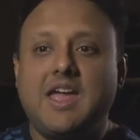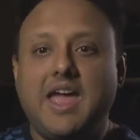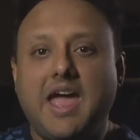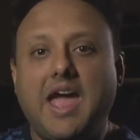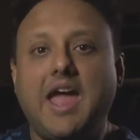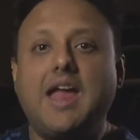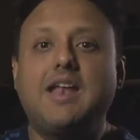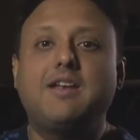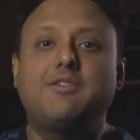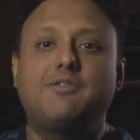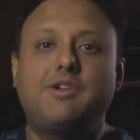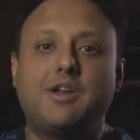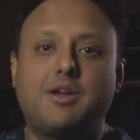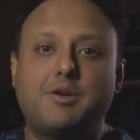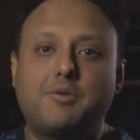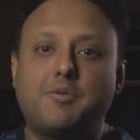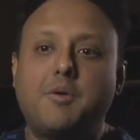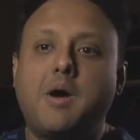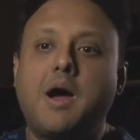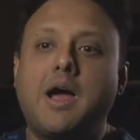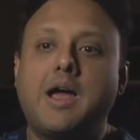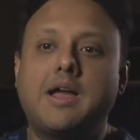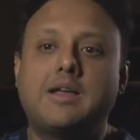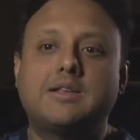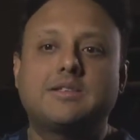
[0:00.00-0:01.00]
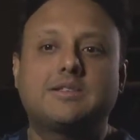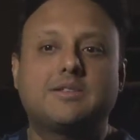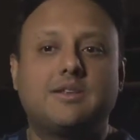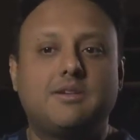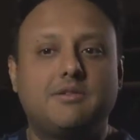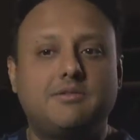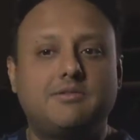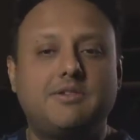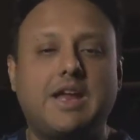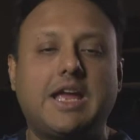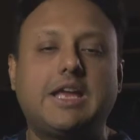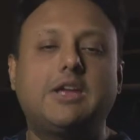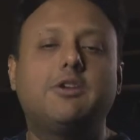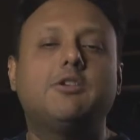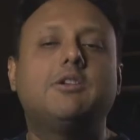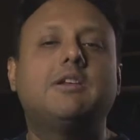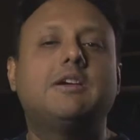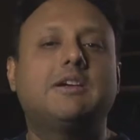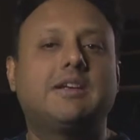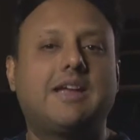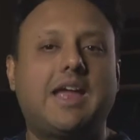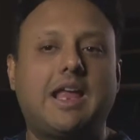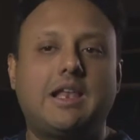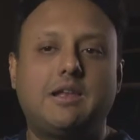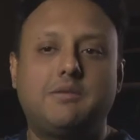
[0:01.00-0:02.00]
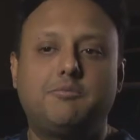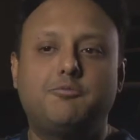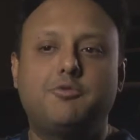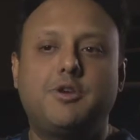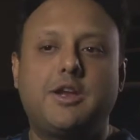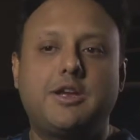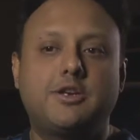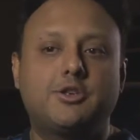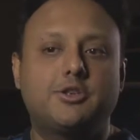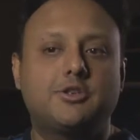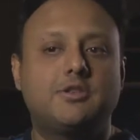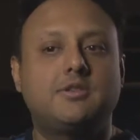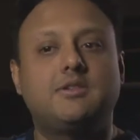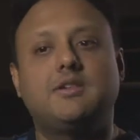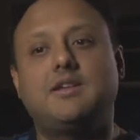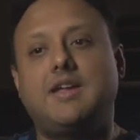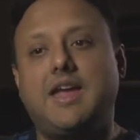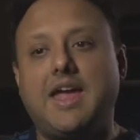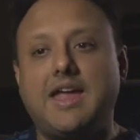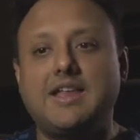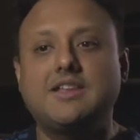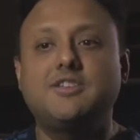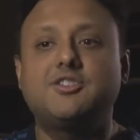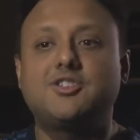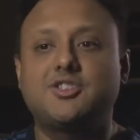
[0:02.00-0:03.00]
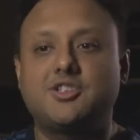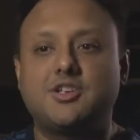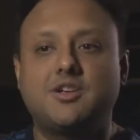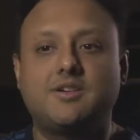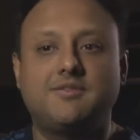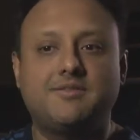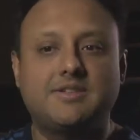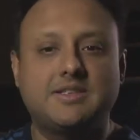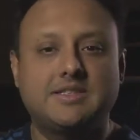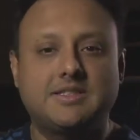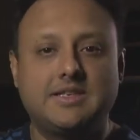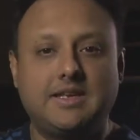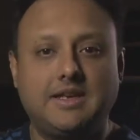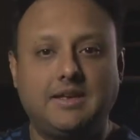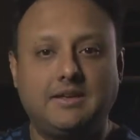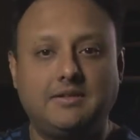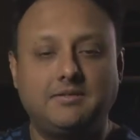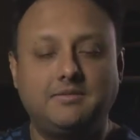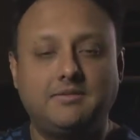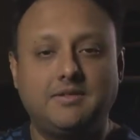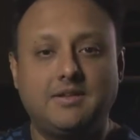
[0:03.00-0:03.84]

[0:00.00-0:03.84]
and requires regular calibration and servicing.